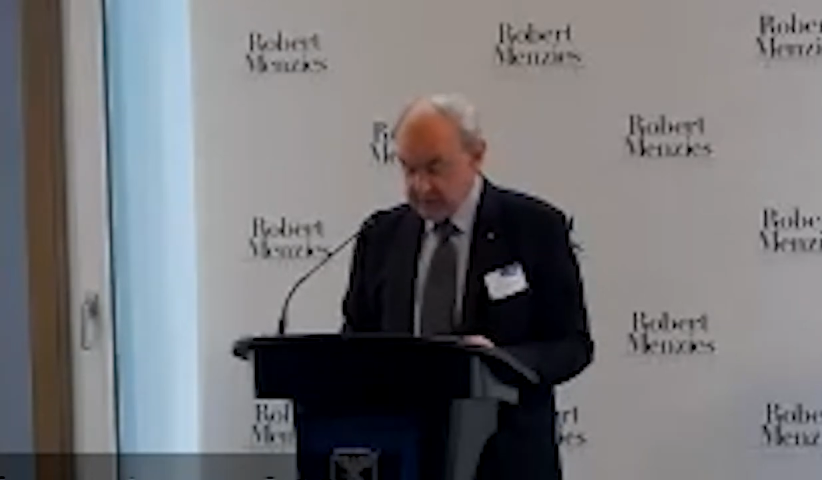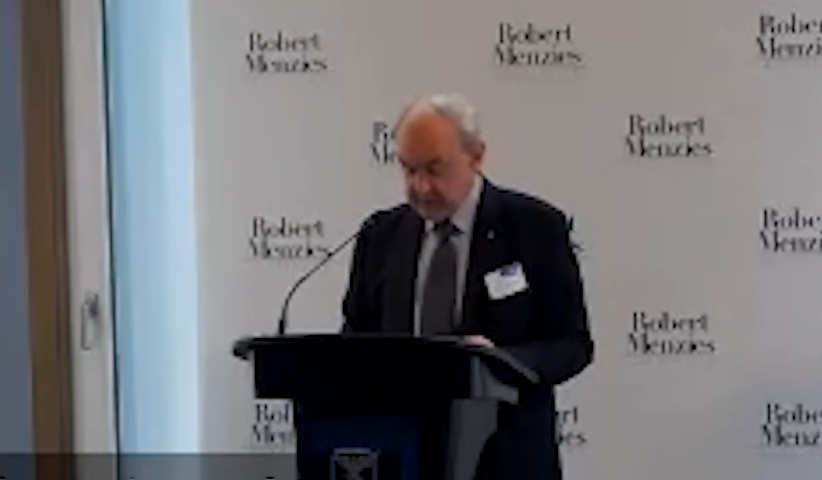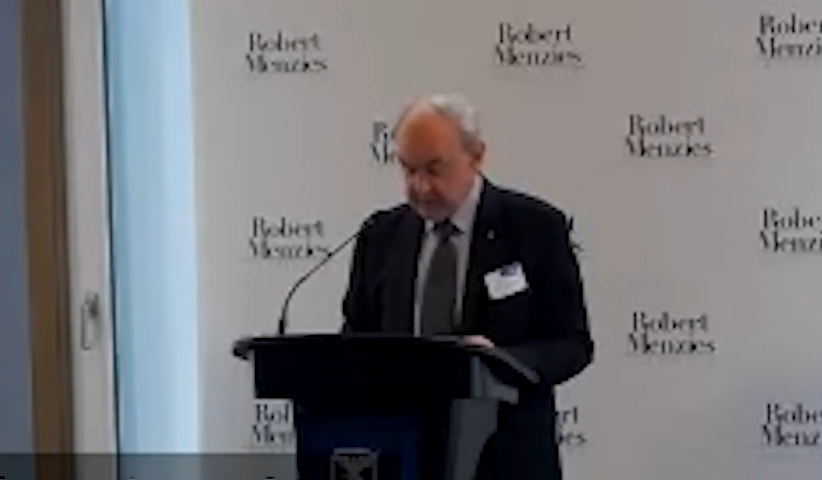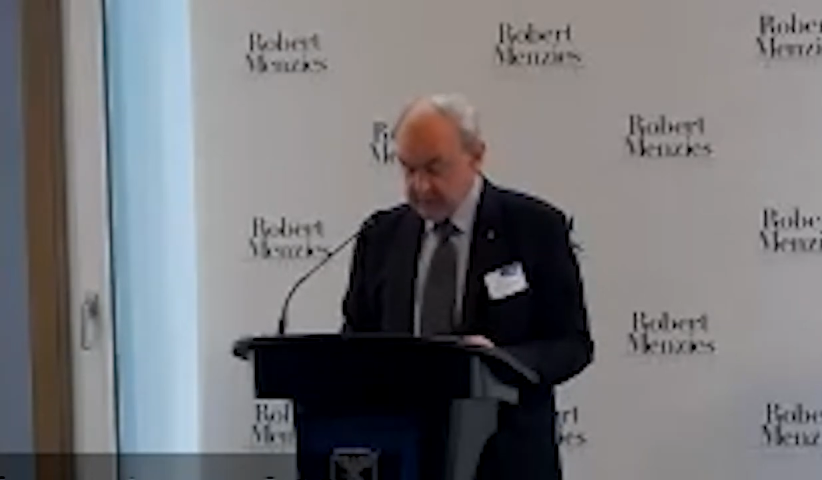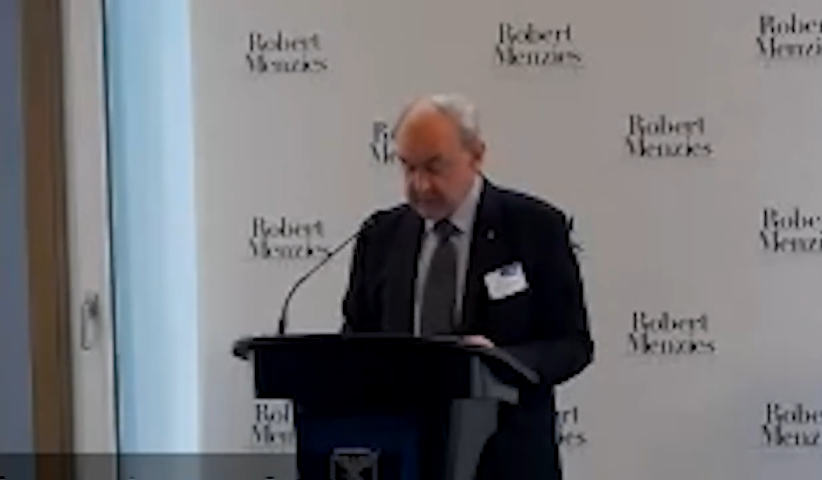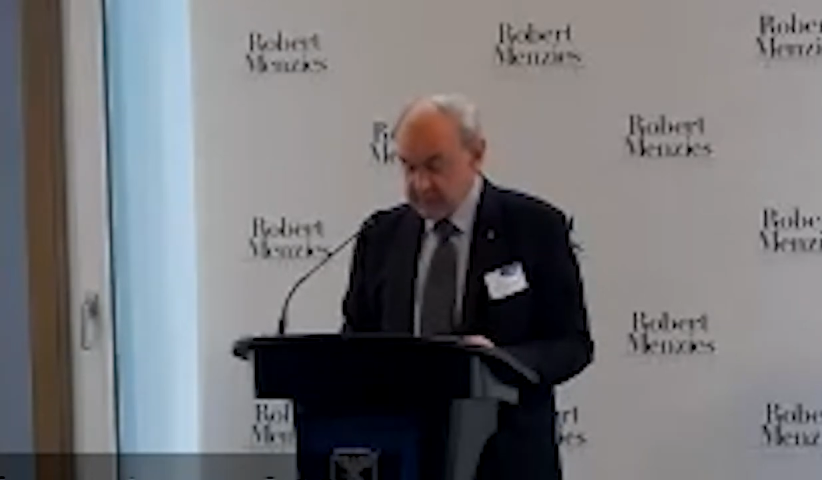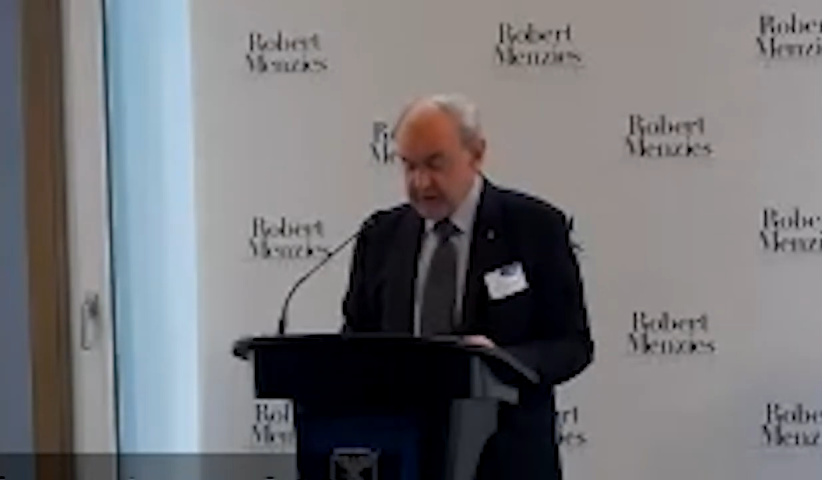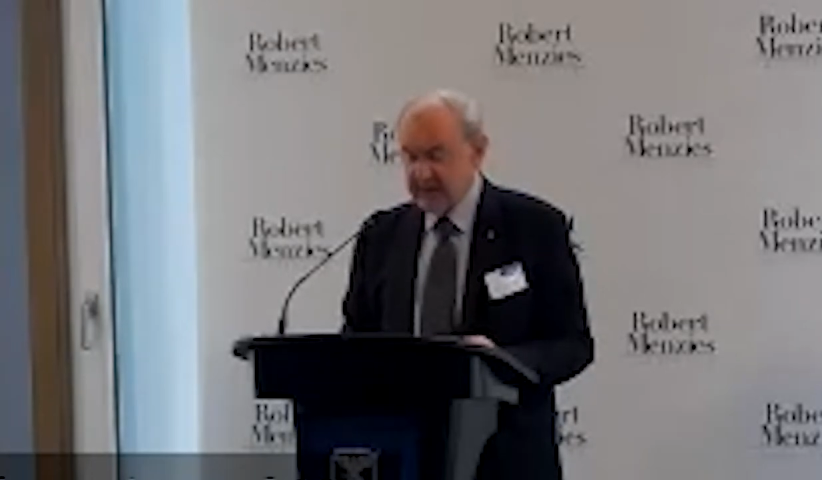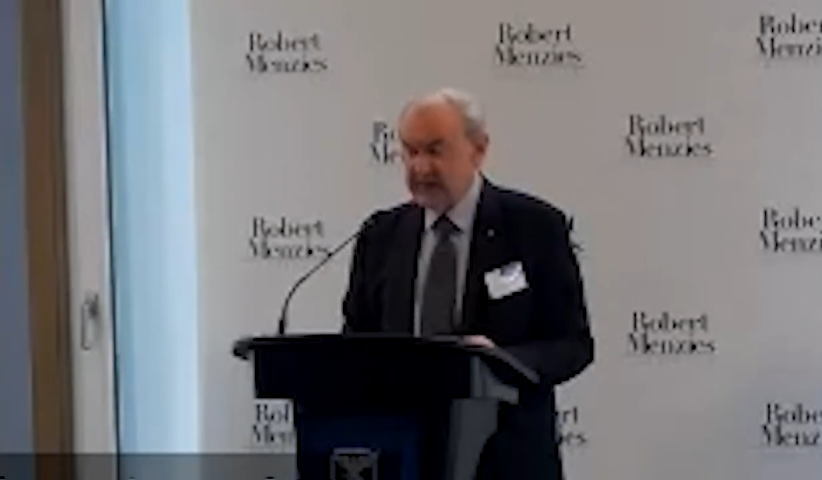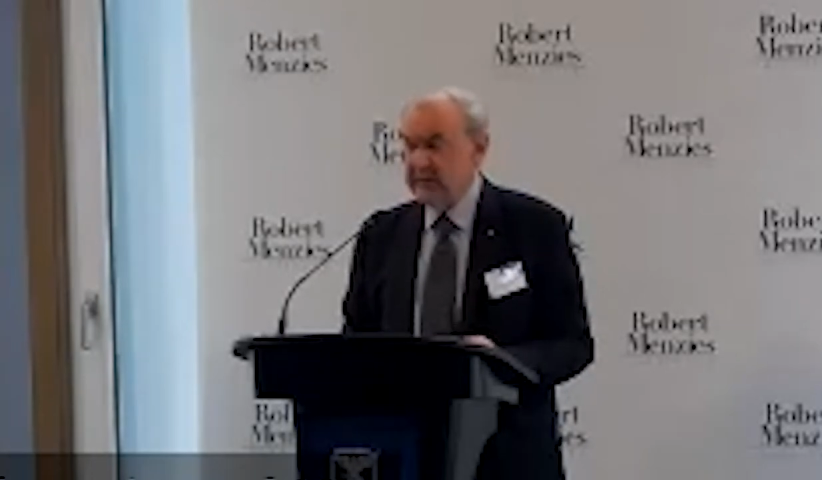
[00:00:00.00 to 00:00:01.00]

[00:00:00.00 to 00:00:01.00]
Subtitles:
Evatt as a party